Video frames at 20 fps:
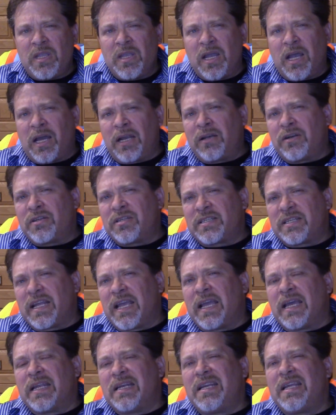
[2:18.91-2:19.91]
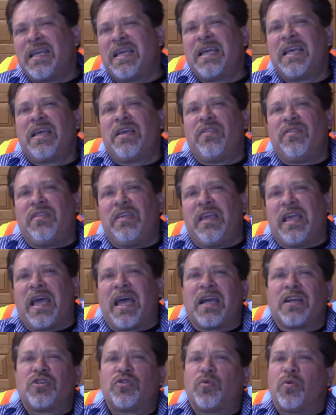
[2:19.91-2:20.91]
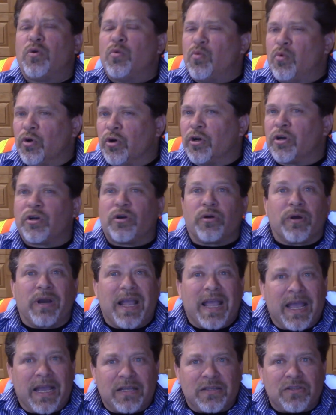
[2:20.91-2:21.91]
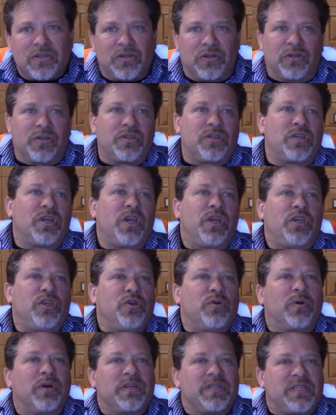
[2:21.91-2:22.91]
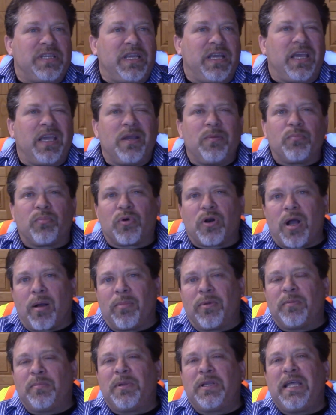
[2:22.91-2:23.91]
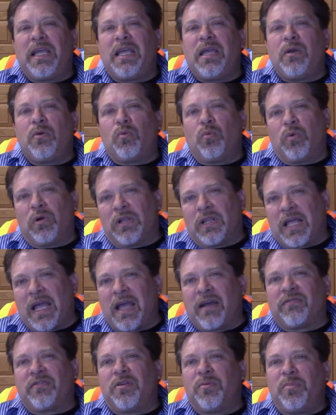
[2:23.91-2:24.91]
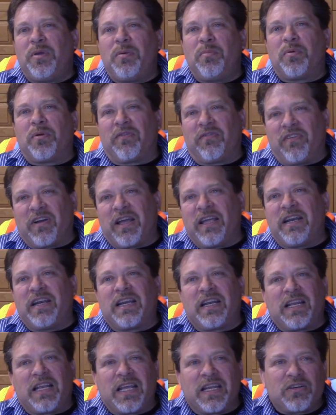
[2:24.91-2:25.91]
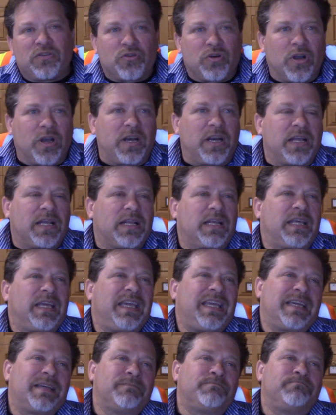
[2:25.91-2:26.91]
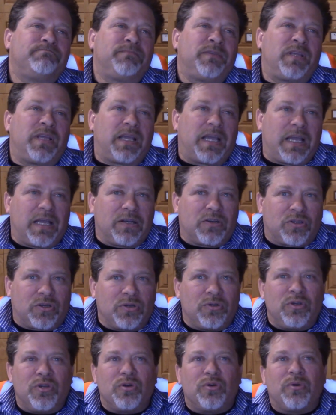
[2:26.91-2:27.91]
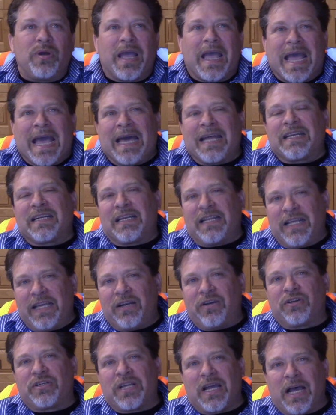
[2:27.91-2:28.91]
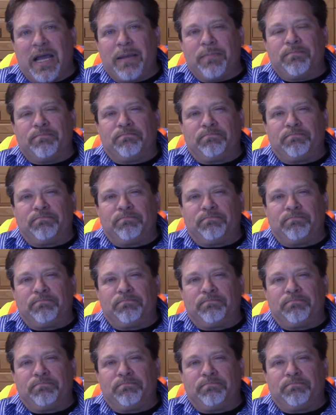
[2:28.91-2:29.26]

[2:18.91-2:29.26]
Understand the actual work or answers you are seeking probably will have to be provided electronically to you at a later time.